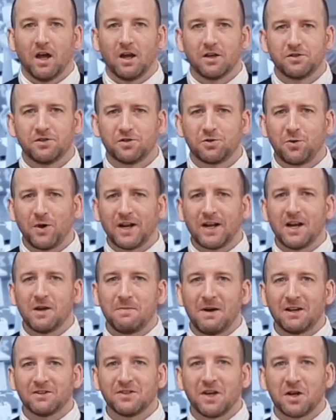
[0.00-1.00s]
Just quickly
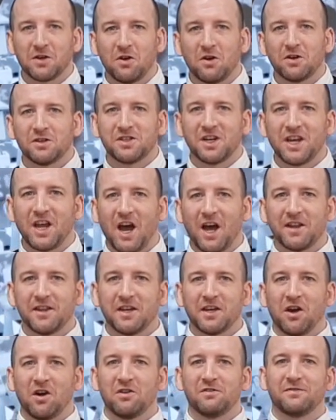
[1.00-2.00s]
about technology, I
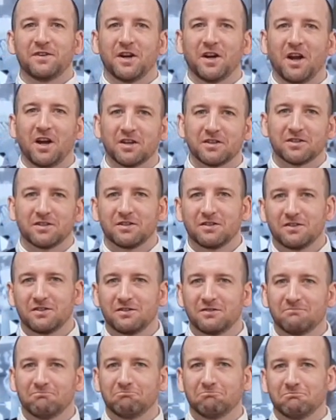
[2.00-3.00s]
think over the last
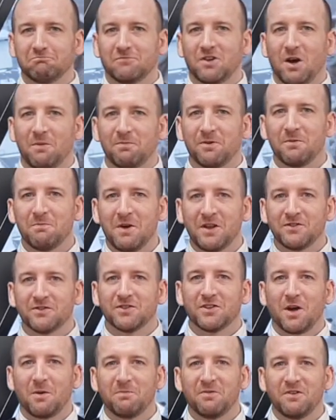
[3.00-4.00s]
couple of months,
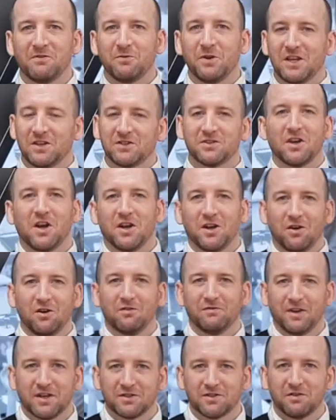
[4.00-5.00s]
couple of weeks, a lot
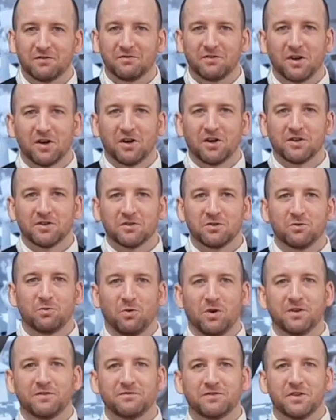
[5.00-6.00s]
of us have learned
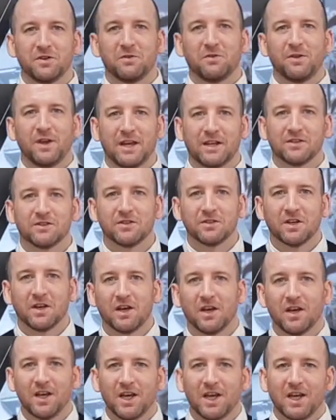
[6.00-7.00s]
one of two things.
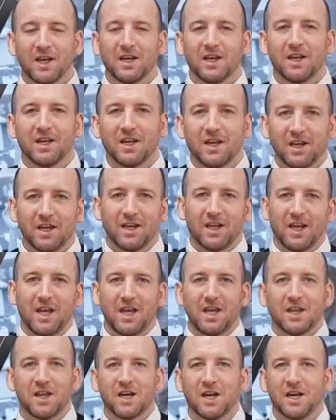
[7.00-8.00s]

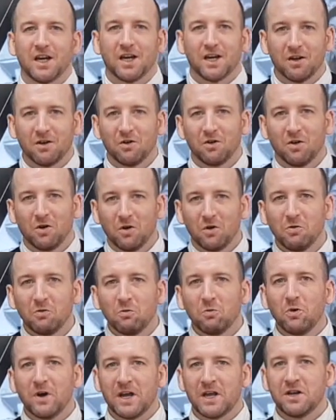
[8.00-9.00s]
Either
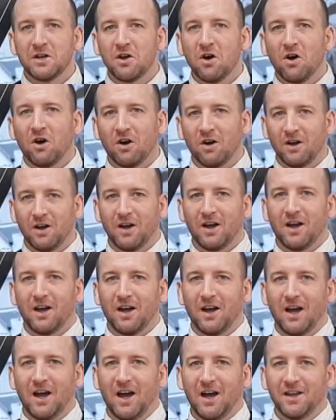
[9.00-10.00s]
we're not
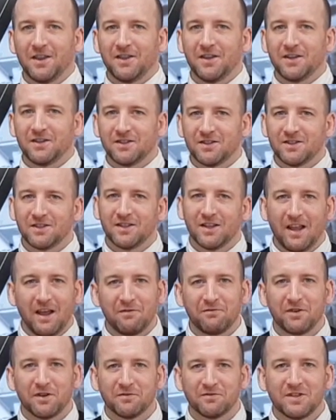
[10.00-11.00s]
at the
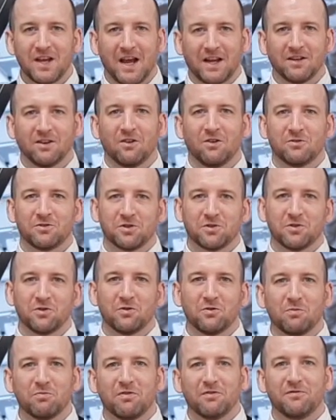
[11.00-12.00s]
level of
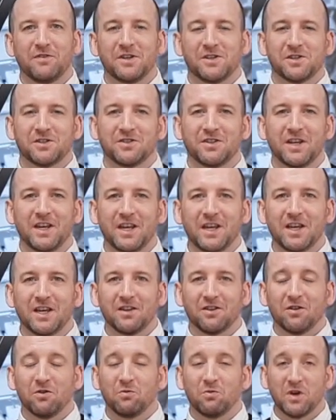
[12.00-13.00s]
technological proficiency
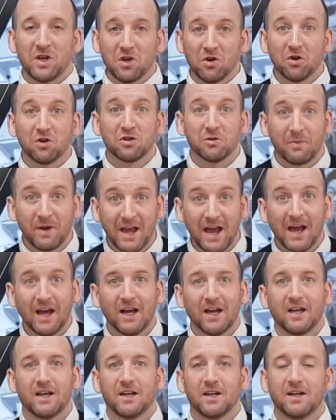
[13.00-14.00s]
that we could be
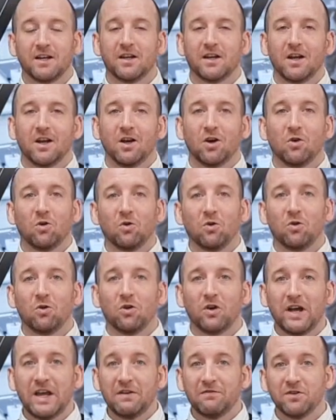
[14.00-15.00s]
at,
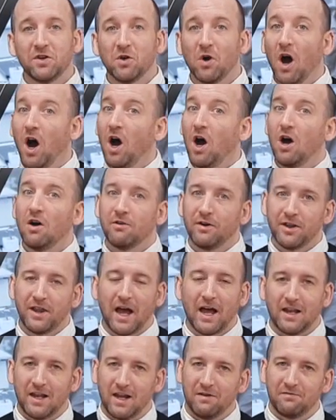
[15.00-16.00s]
or if you are at
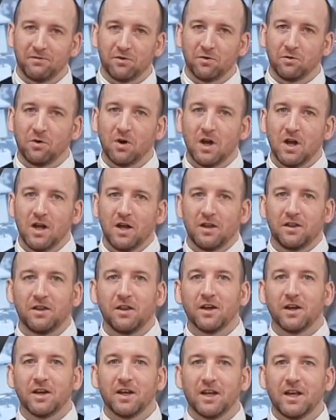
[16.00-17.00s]
that level,
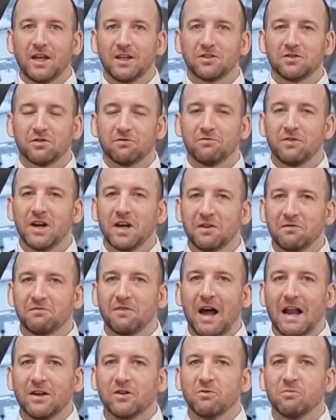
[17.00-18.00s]
that it's a really
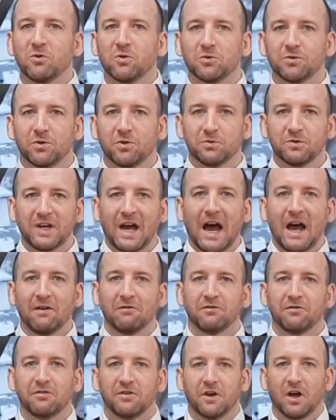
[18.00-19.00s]
valuable tool to have.
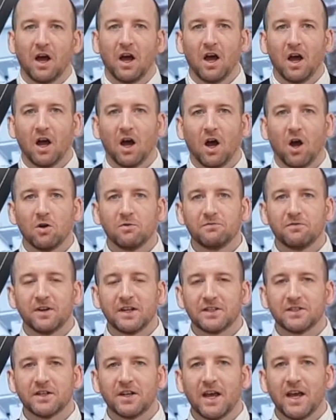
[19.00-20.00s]
Hopefully
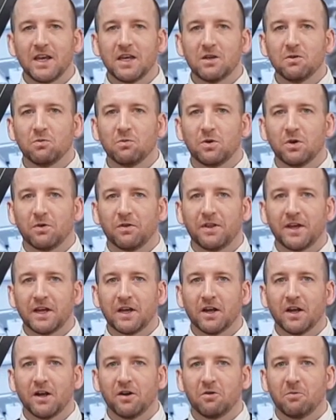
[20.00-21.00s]
today we'll think a
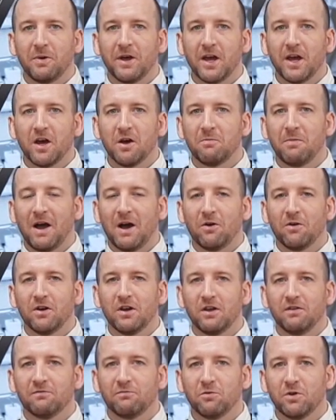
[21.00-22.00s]
little bit about
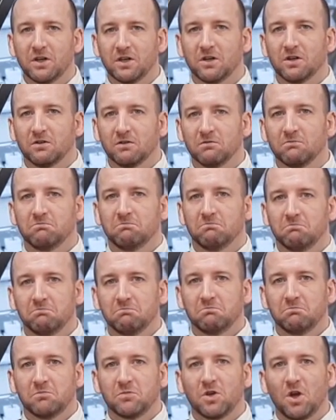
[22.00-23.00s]
if we can
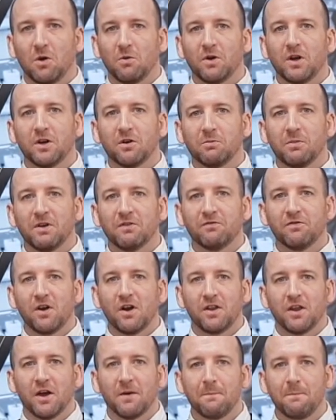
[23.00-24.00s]
go a little bit
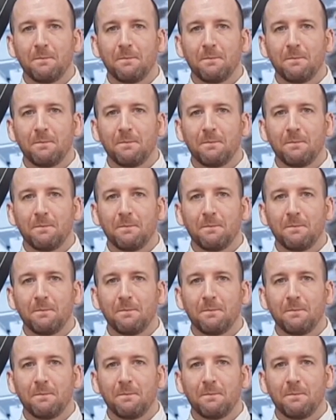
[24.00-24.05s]
further.